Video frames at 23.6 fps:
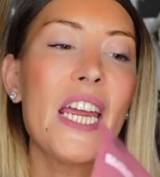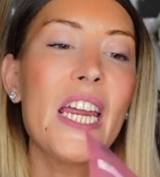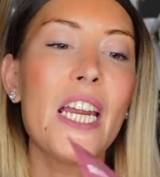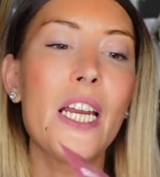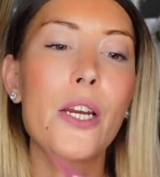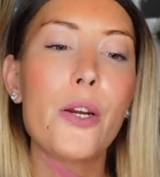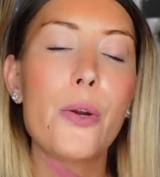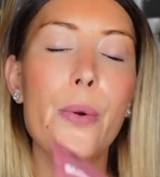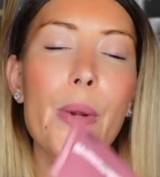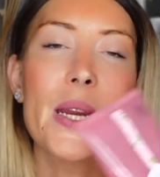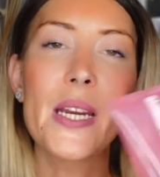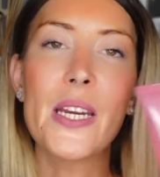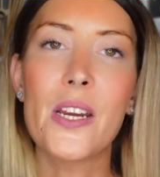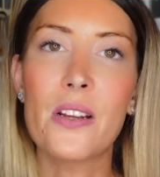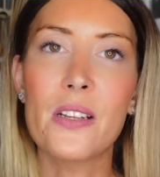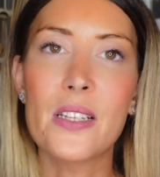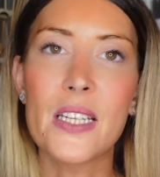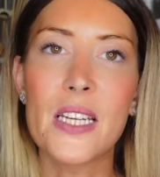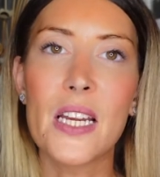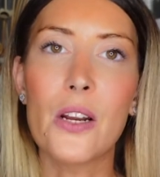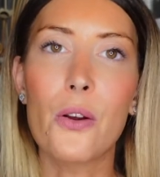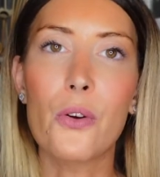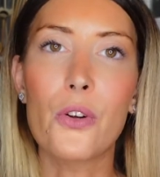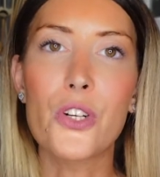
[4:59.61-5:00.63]

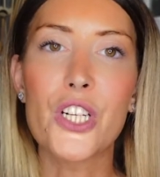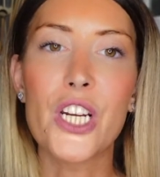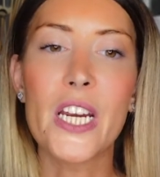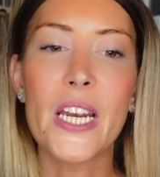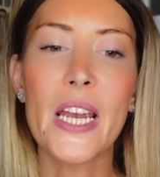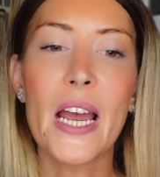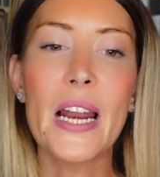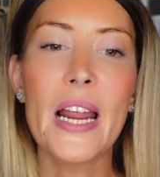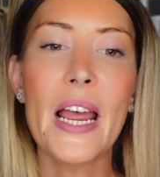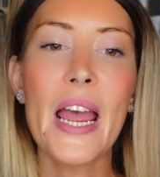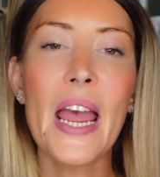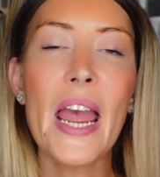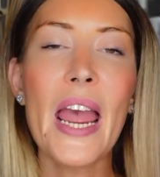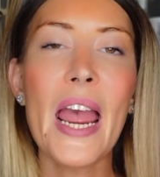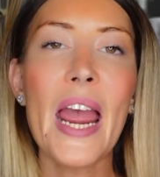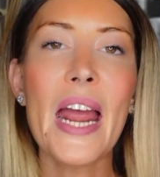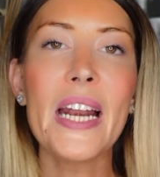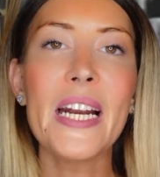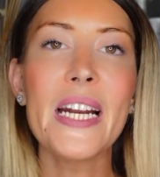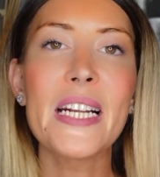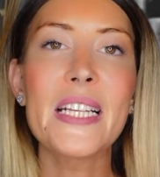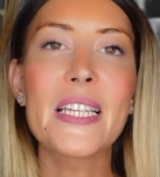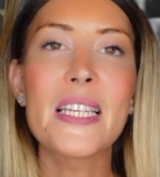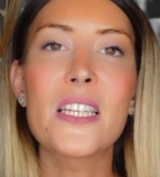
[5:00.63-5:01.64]
ingredients in Roger Gallet,
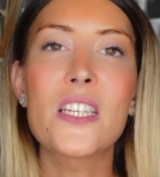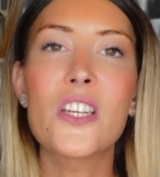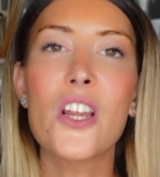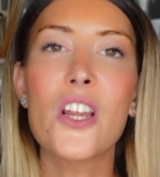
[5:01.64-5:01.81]
and it's